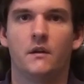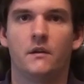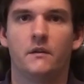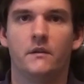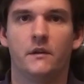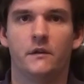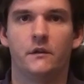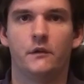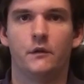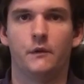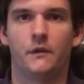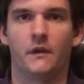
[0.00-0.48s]

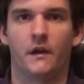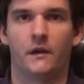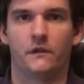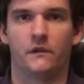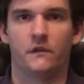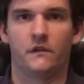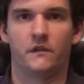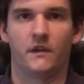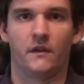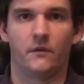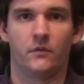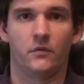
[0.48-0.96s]
in
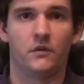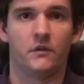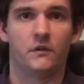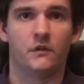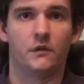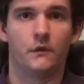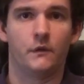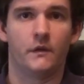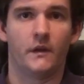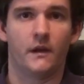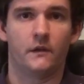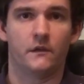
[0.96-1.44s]
2007 to
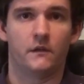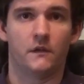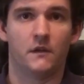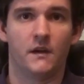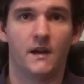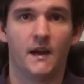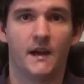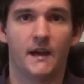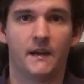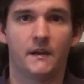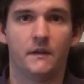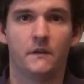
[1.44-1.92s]

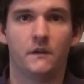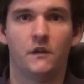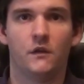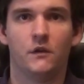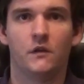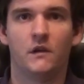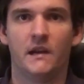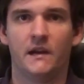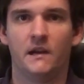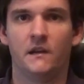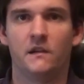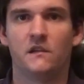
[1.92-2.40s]
2009, the
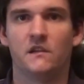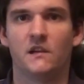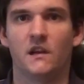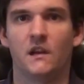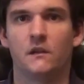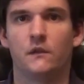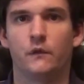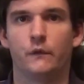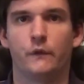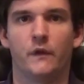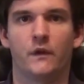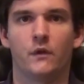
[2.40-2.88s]
United
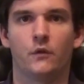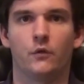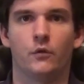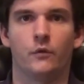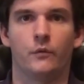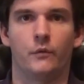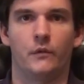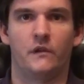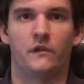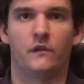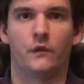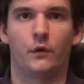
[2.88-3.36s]
States Federal
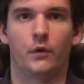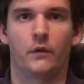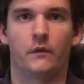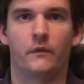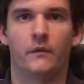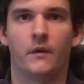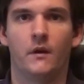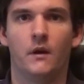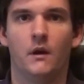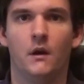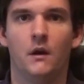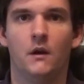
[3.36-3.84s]

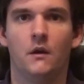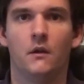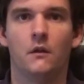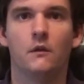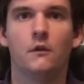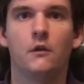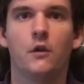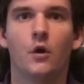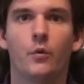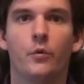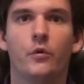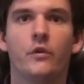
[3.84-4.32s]
Reserve
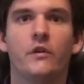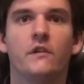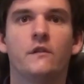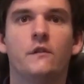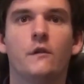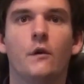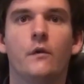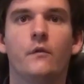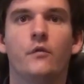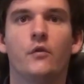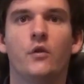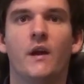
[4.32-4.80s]
lowered its
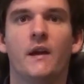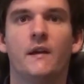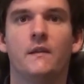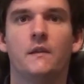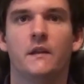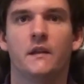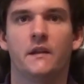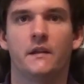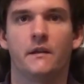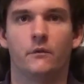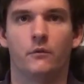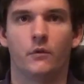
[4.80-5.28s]
overnight
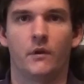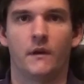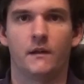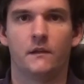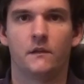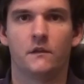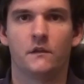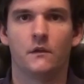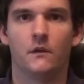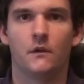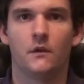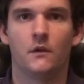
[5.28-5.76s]
lending
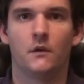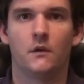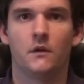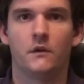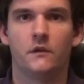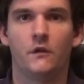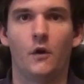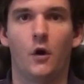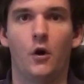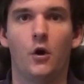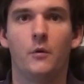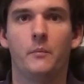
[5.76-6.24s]
rates
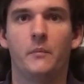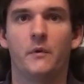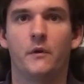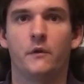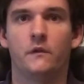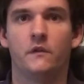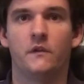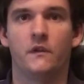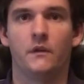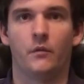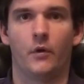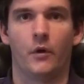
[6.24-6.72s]
to
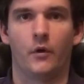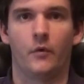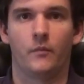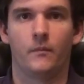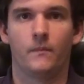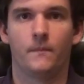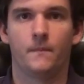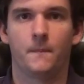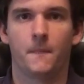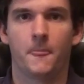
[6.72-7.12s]
almost zero.